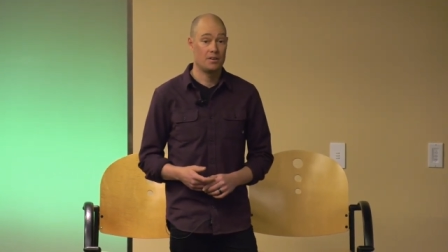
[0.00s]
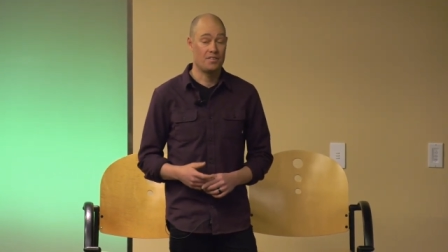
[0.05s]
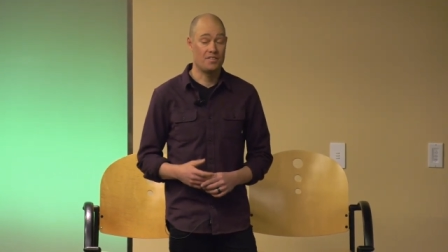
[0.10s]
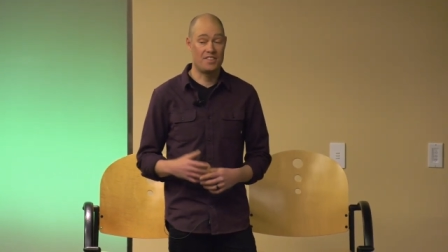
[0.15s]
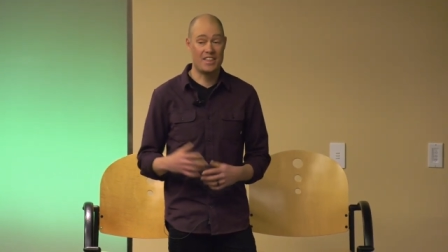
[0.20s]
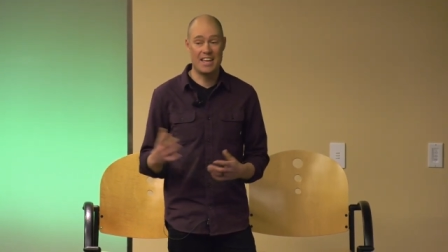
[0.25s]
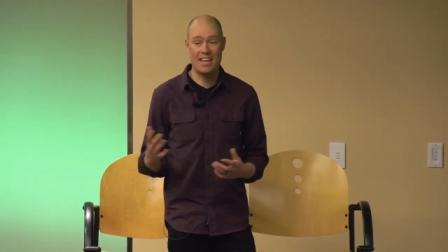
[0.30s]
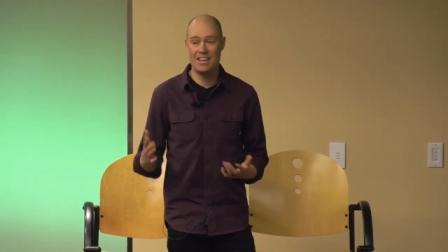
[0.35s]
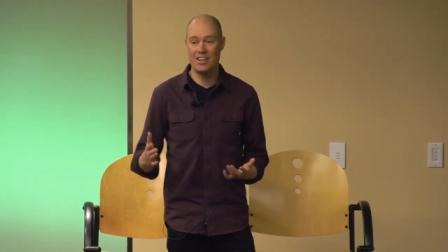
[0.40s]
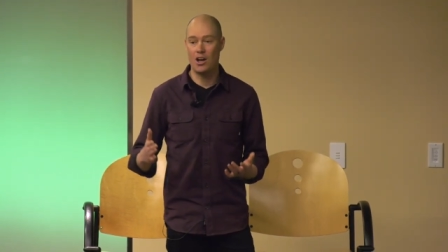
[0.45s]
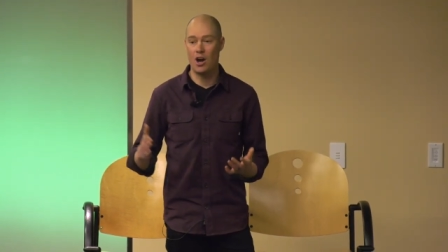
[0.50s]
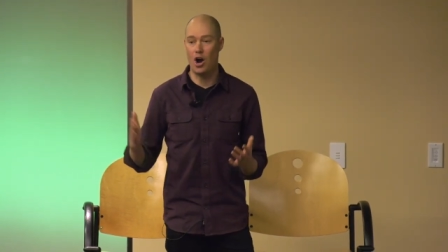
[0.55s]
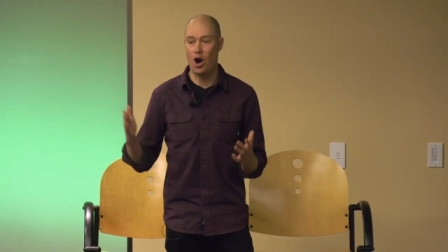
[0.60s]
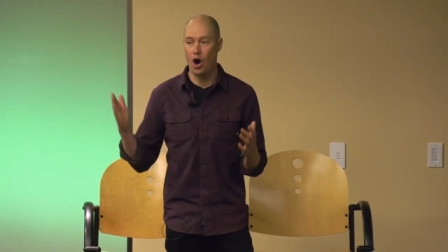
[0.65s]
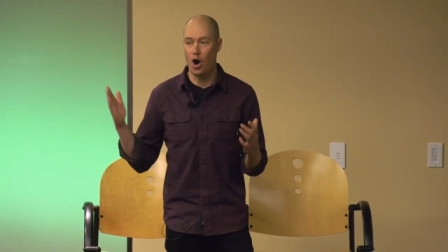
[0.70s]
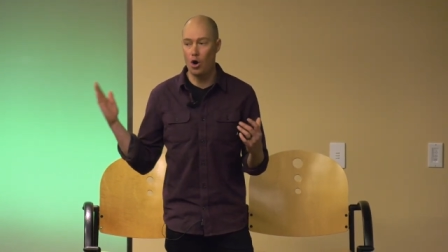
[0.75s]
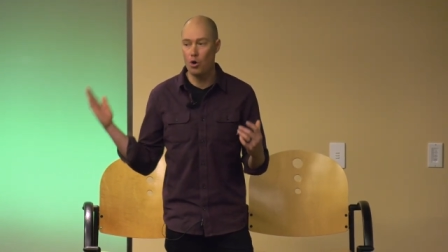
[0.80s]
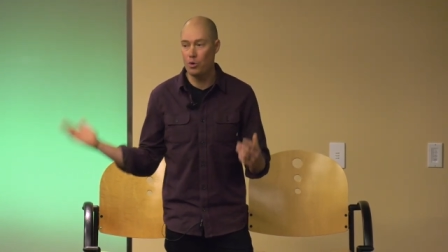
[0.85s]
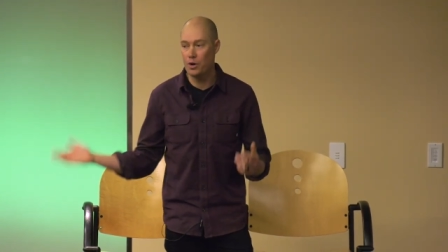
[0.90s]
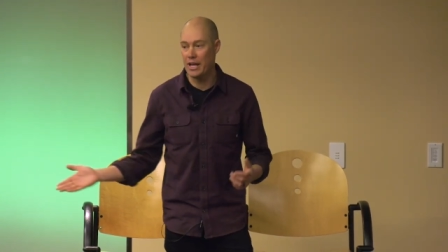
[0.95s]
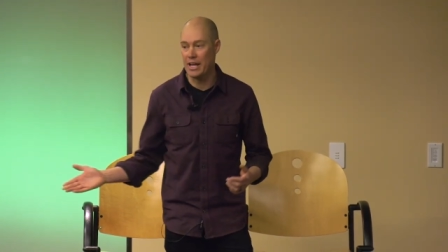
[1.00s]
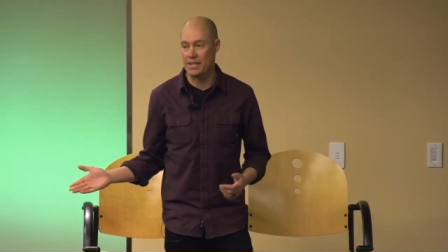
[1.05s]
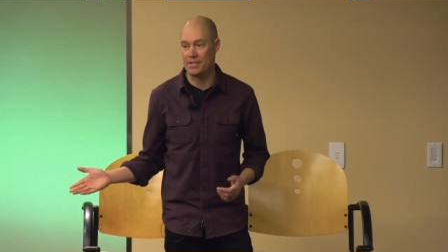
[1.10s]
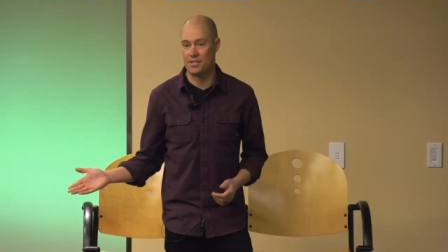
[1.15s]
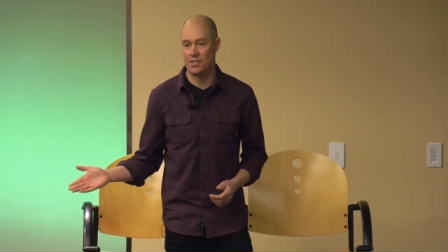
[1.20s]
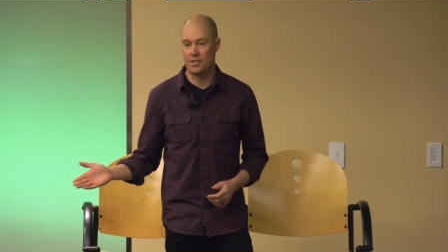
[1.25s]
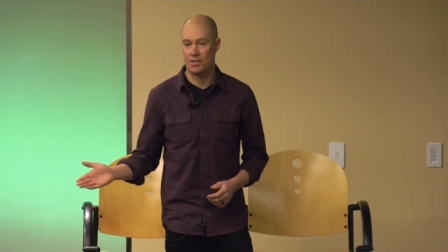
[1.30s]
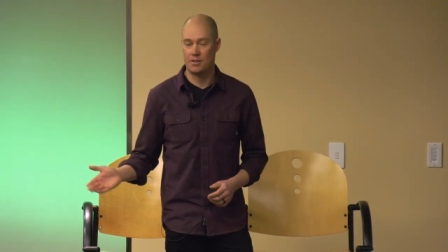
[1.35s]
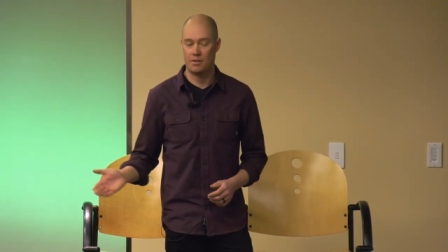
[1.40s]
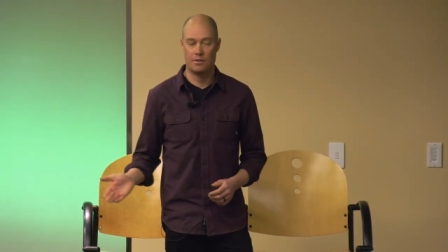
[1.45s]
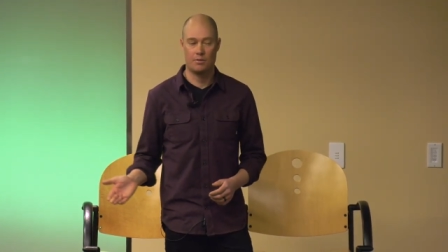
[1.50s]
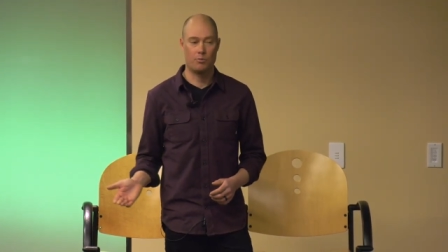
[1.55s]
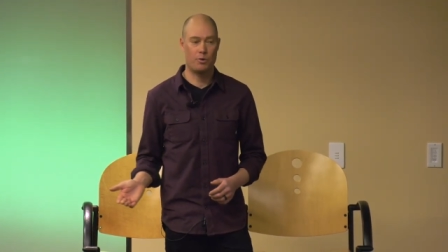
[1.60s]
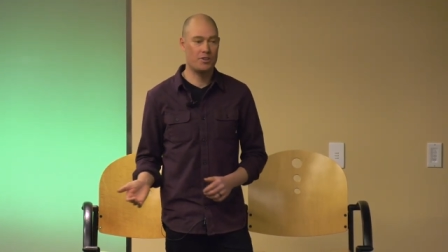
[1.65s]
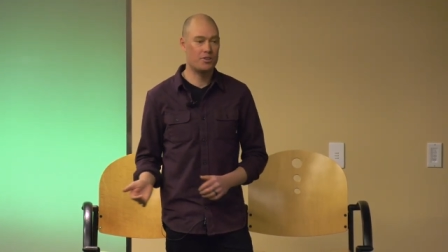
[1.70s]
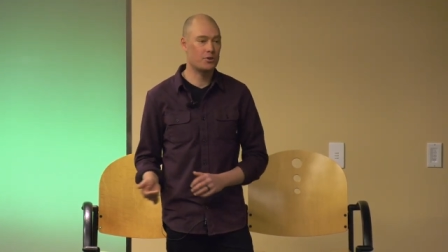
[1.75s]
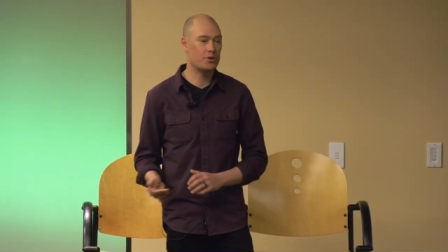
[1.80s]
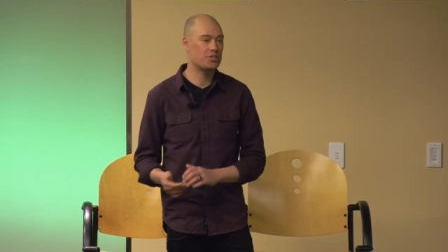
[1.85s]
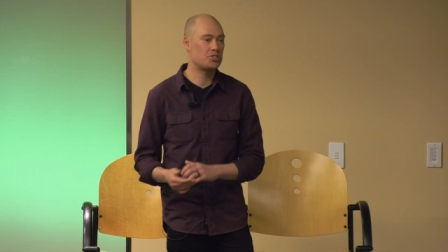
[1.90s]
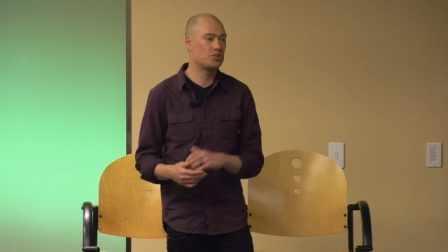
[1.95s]
Then own it.
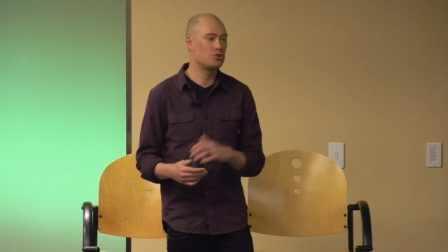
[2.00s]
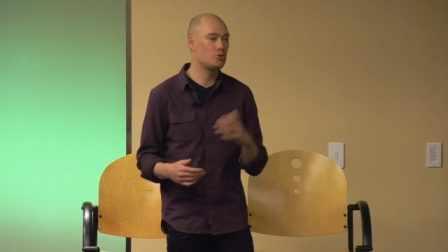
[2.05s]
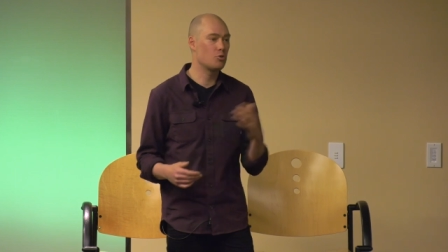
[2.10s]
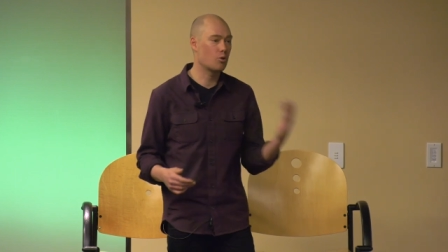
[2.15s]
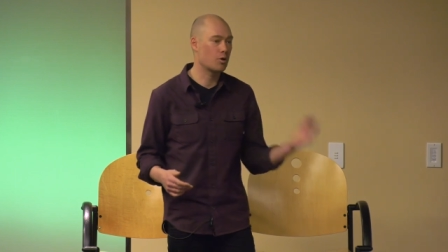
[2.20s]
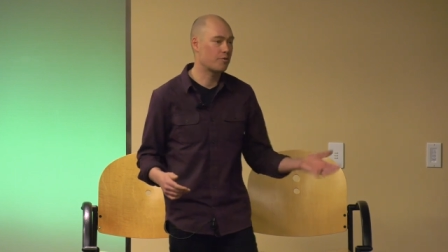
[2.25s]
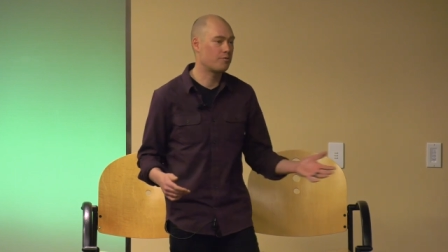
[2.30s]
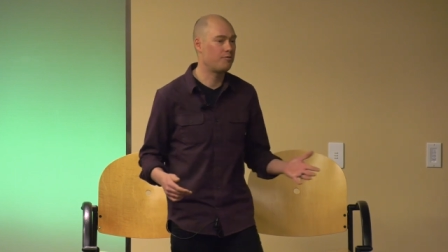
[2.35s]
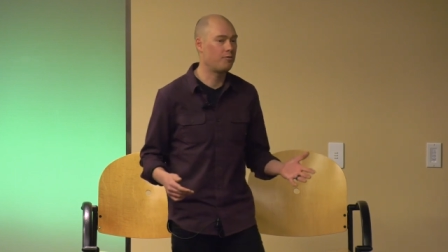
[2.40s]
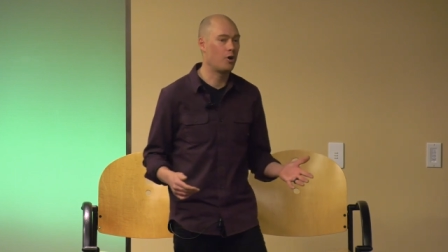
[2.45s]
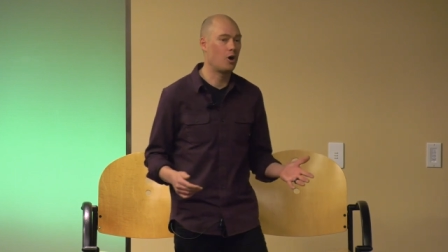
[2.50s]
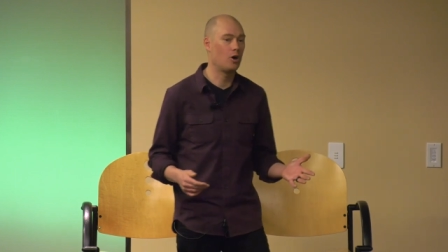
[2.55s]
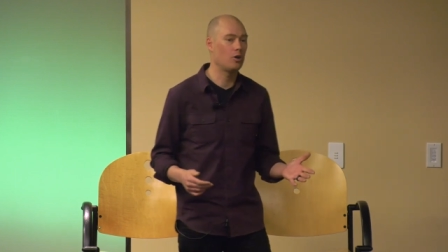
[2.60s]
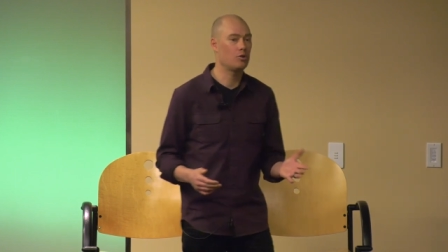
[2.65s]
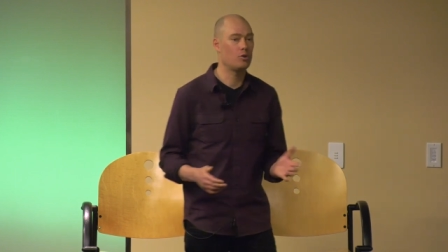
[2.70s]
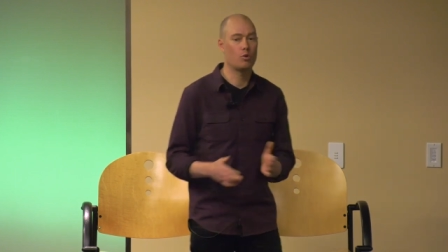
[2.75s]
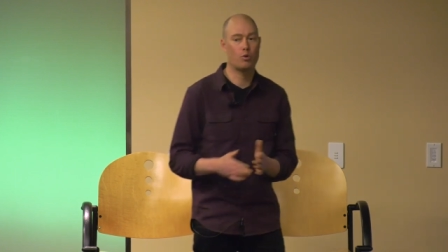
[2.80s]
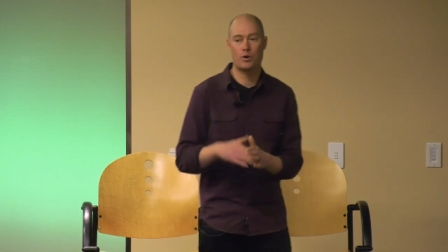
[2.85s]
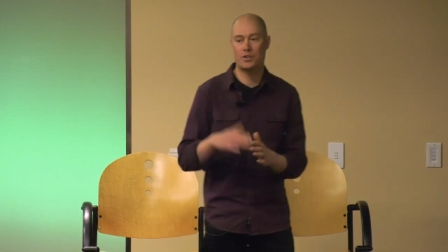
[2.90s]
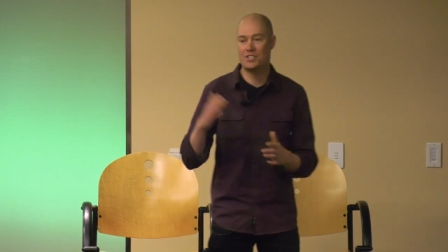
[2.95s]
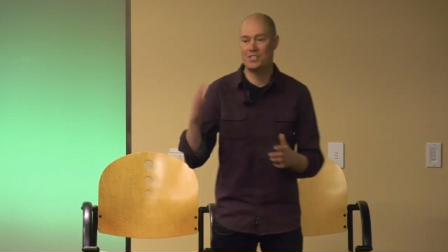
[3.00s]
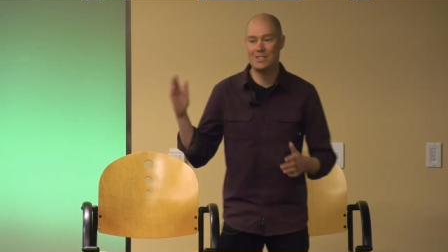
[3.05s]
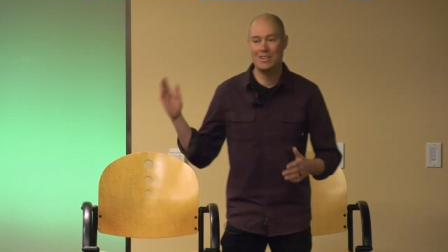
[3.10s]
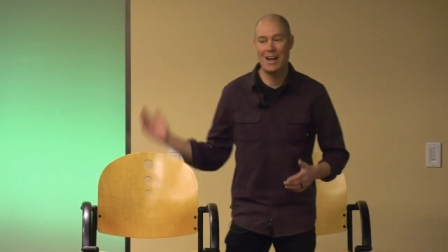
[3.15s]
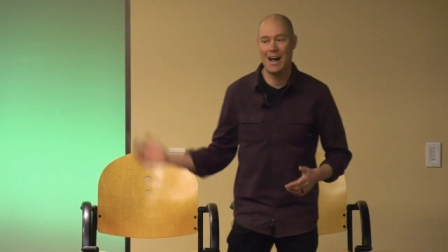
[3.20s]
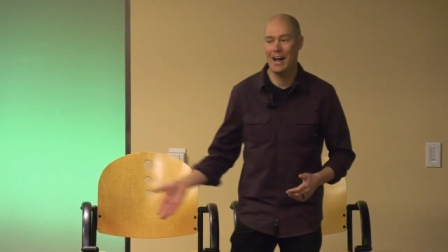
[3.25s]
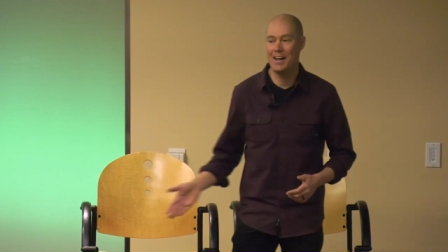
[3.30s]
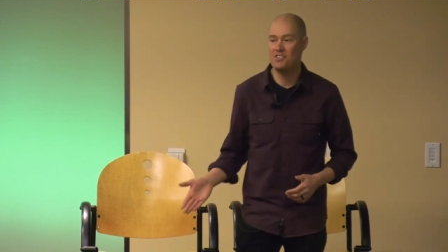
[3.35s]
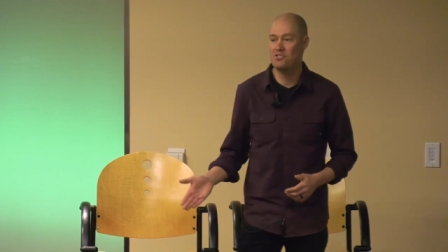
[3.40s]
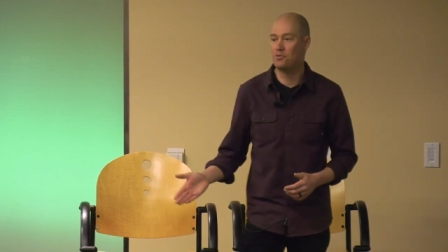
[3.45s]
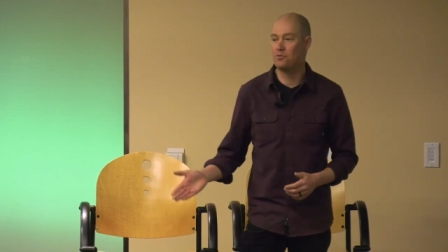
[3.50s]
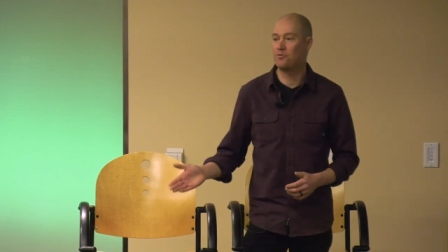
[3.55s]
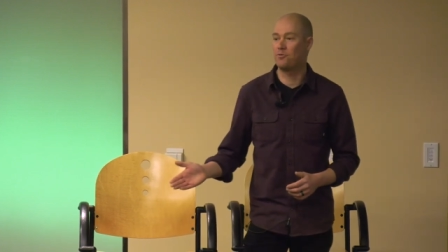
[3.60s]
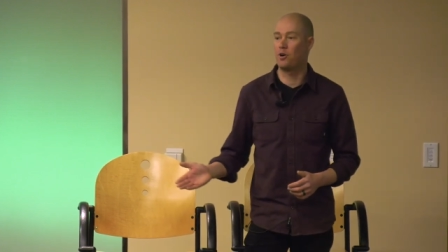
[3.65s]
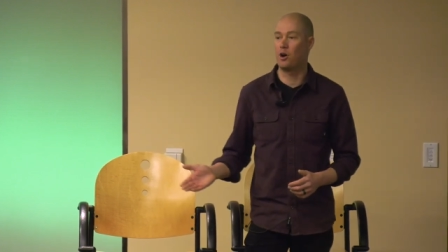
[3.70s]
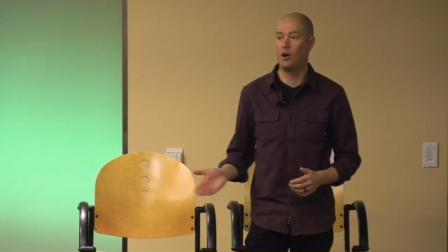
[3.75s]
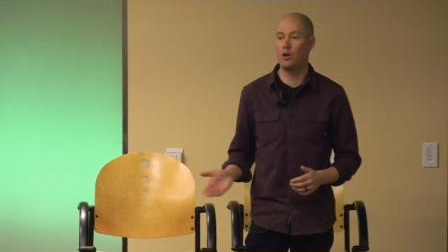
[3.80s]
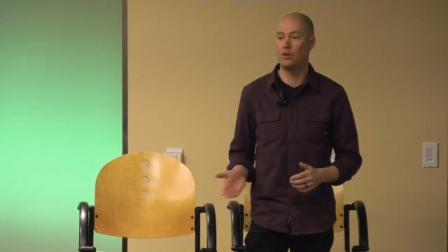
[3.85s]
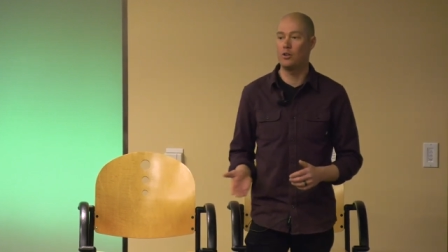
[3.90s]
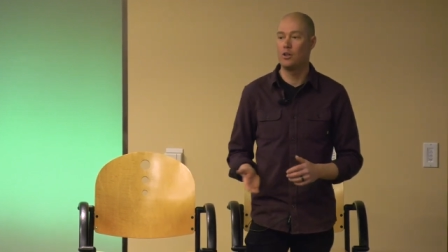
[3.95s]
Whether it's your fault or it's not your
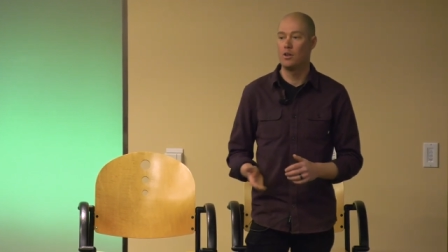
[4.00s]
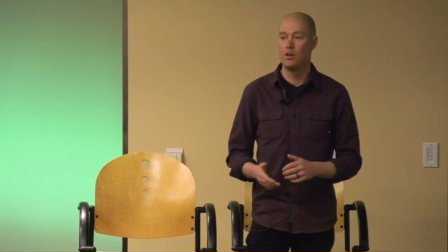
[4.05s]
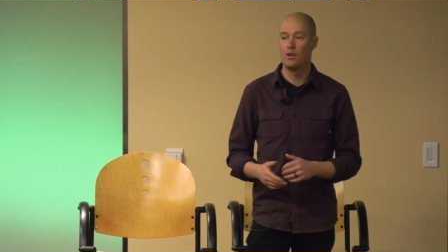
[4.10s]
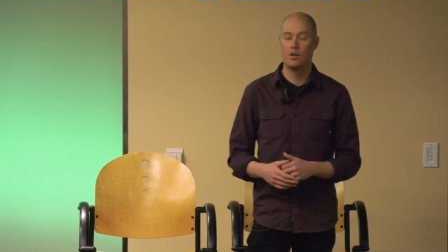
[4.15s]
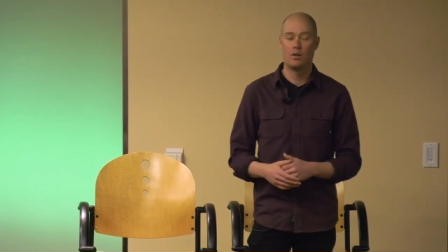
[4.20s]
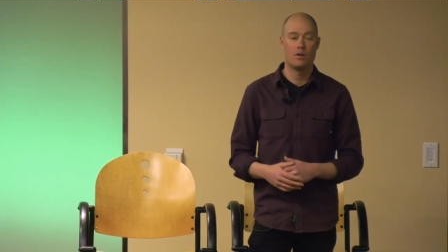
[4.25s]
fault,